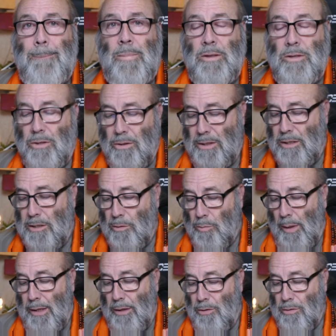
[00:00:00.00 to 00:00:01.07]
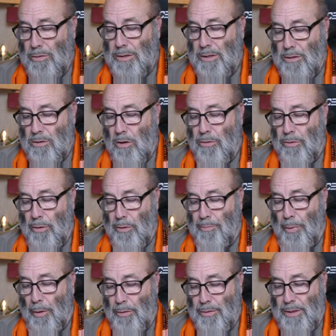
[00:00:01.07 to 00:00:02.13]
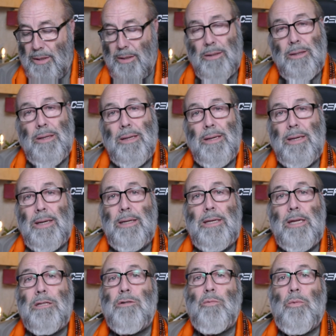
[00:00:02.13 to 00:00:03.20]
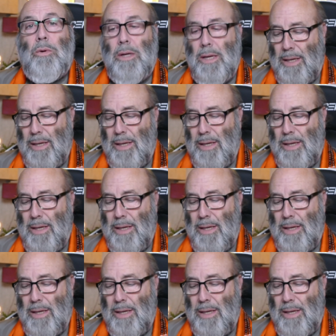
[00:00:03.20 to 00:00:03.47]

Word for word: So this is why he uses the third person. He doesn't.